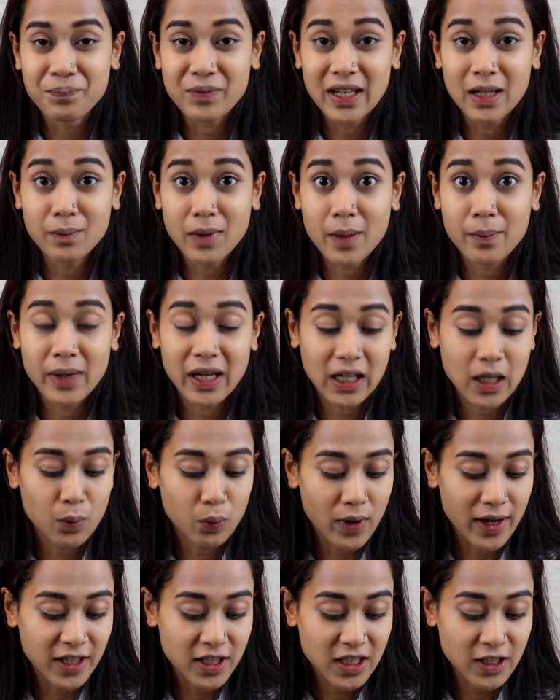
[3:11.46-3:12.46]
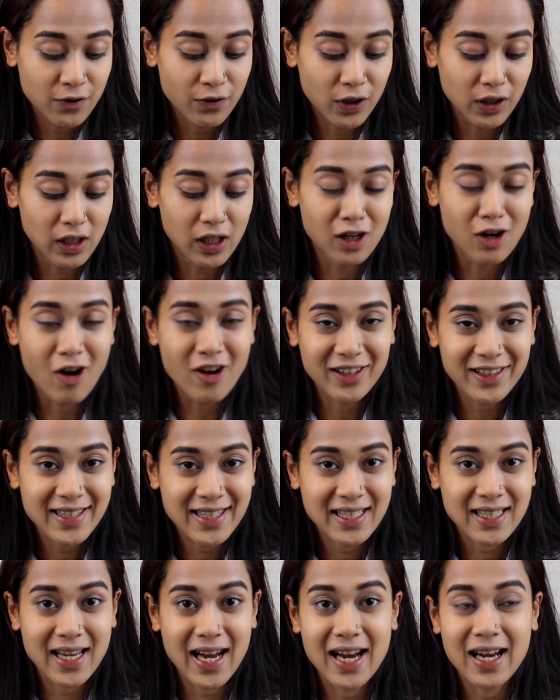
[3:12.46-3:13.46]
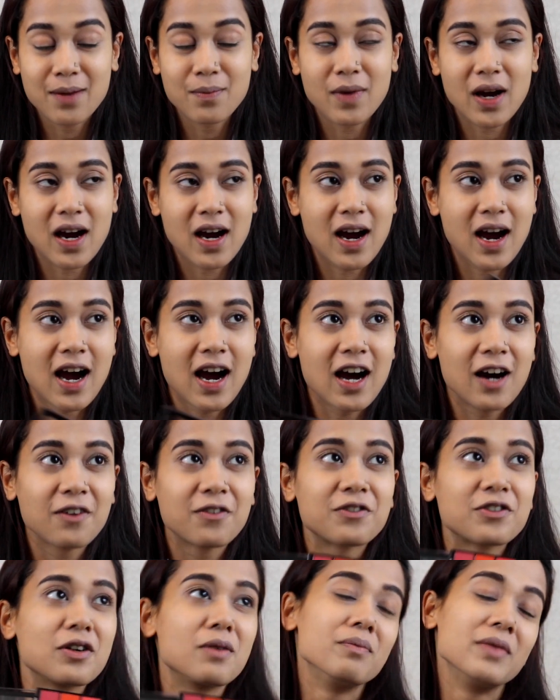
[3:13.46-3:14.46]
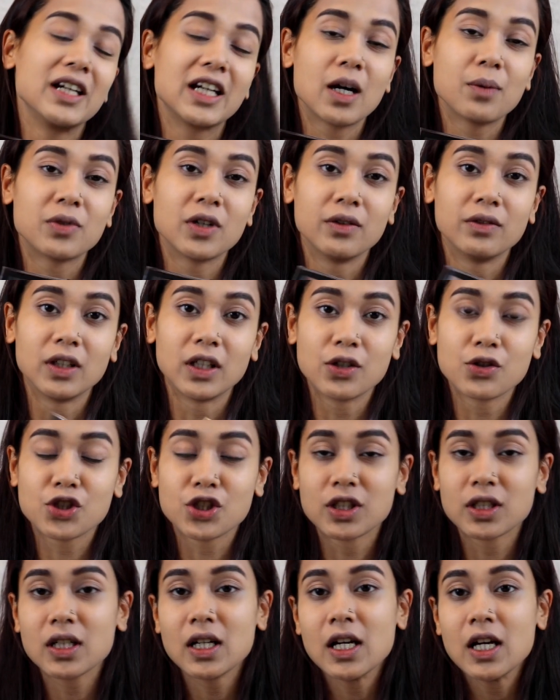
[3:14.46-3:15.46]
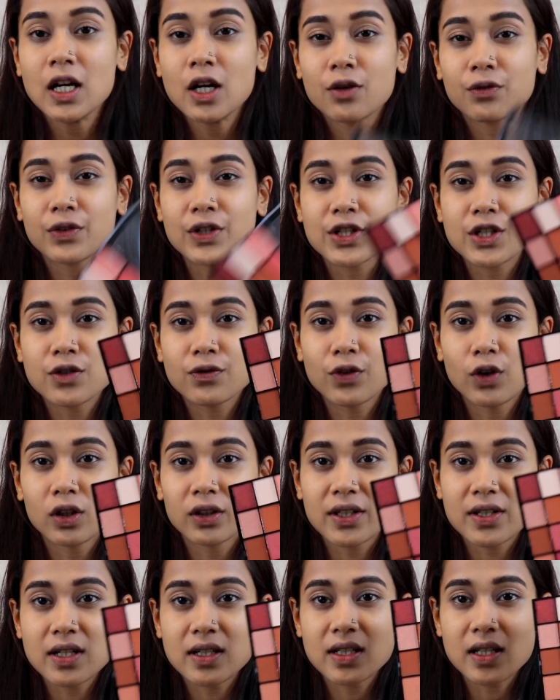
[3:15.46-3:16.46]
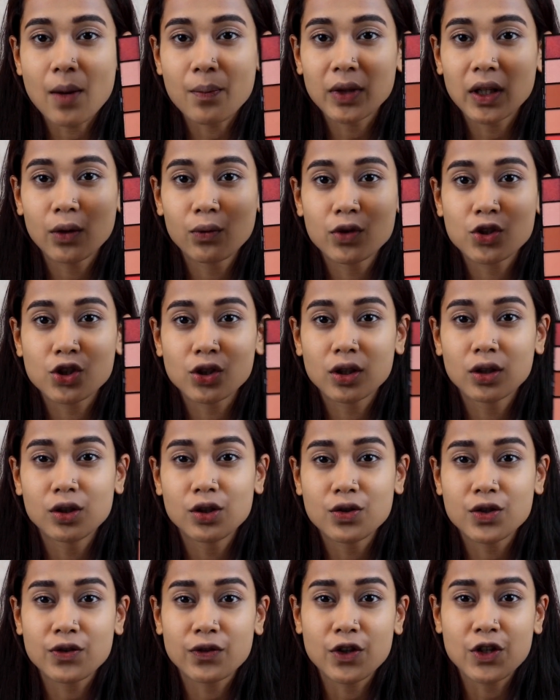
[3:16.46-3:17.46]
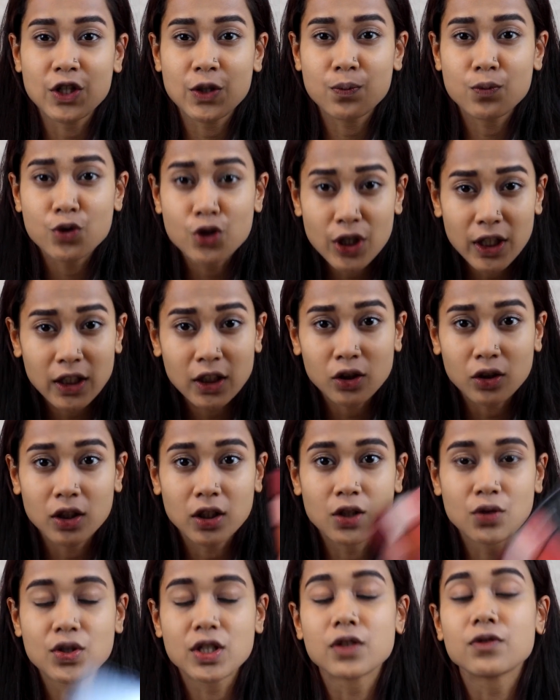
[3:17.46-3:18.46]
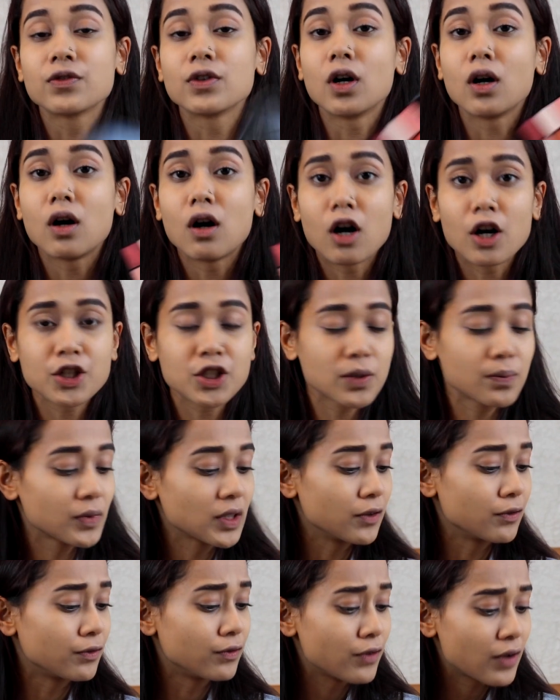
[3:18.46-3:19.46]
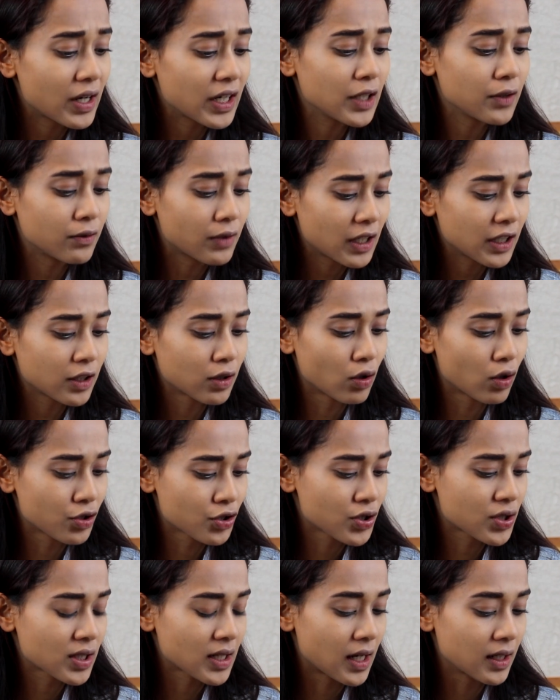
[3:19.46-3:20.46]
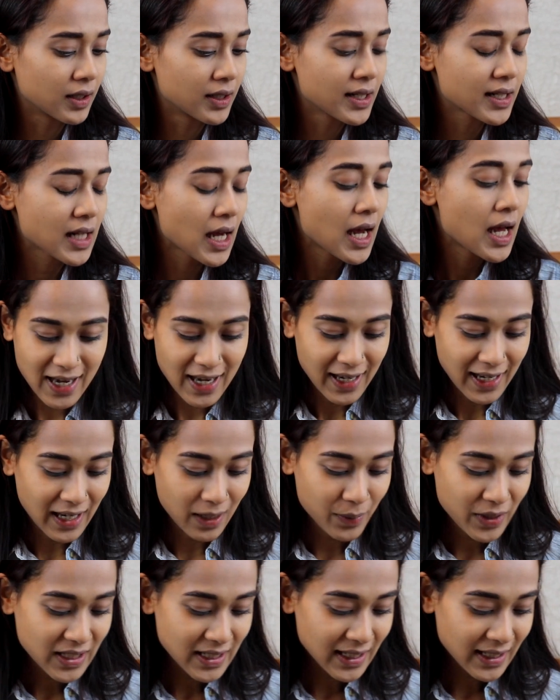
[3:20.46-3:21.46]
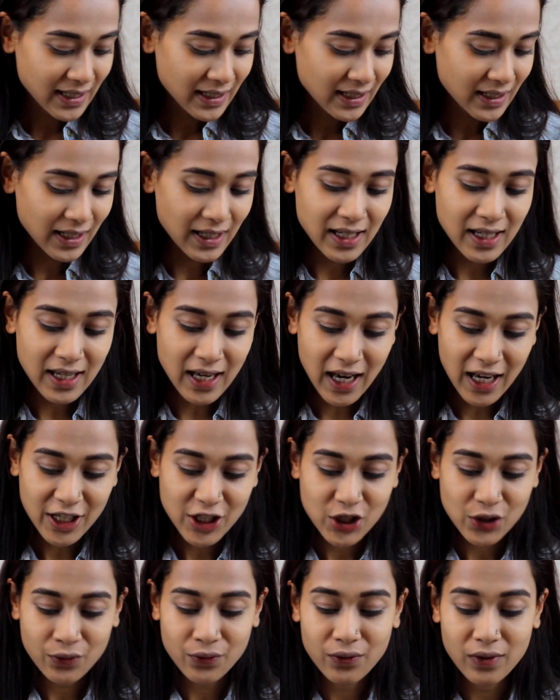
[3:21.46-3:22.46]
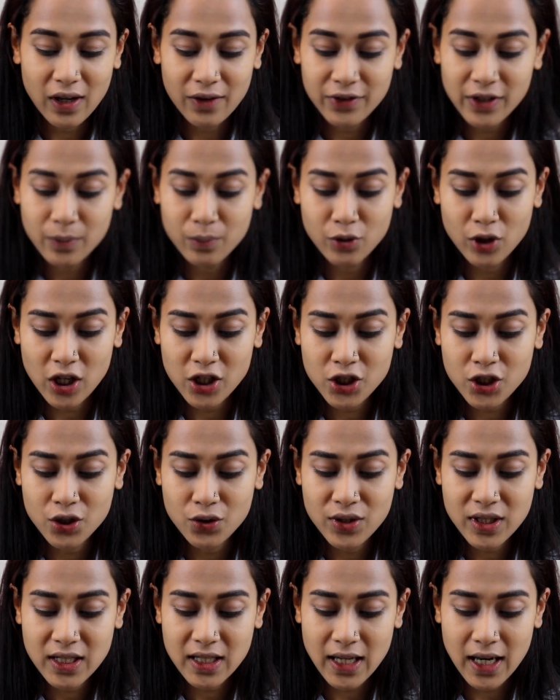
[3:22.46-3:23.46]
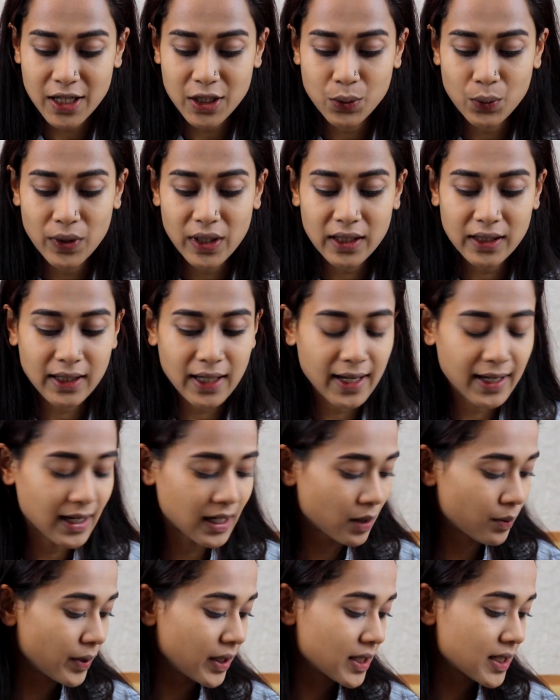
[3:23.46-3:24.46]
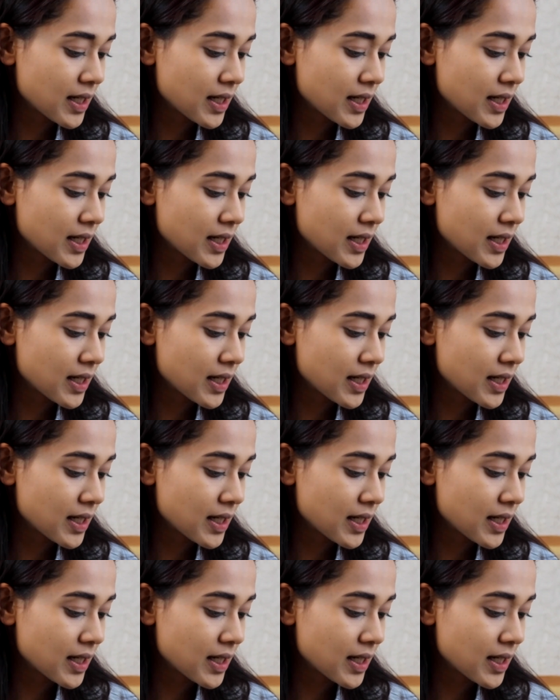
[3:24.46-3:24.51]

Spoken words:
in my makeup vanity for the longest time are from Makeup Revolution. First of all, this is something which you can use for spring, you can use it for autumn. They're very, very gorgeous colors. I'll be taking a large fluffy brush to start with, and I'll be